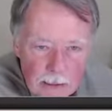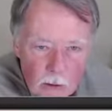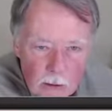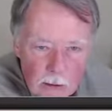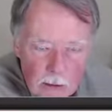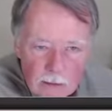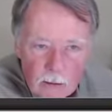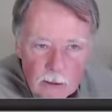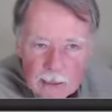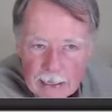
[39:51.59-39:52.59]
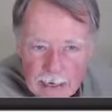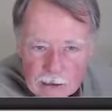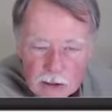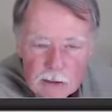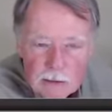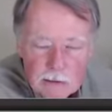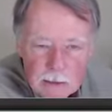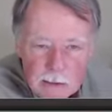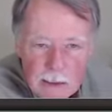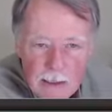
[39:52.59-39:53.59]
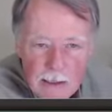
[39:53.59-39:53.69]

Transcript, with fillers: or or gaseous, and